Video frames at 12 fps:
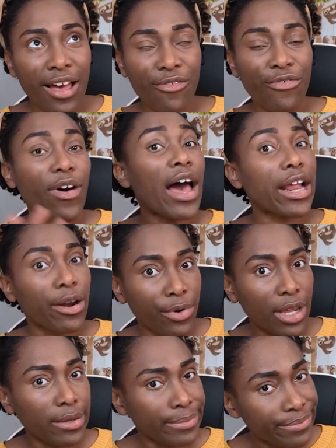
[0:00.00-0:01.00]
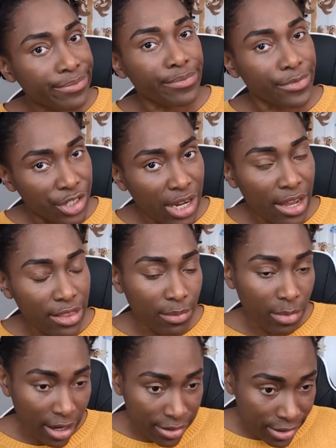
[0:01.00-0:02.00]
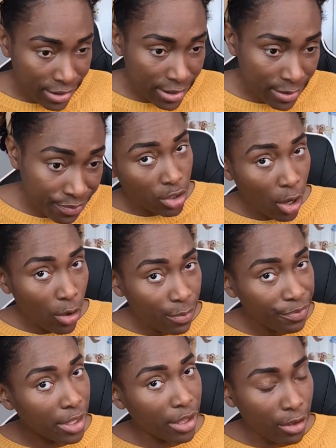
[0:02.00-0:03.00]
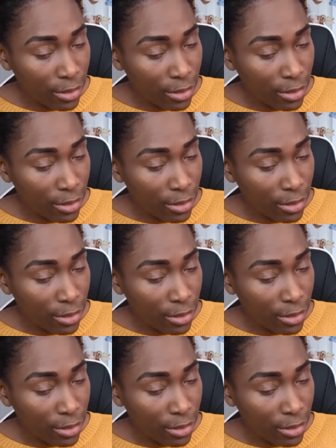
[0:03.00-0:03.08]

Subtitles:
firing Jonathan Majors. So it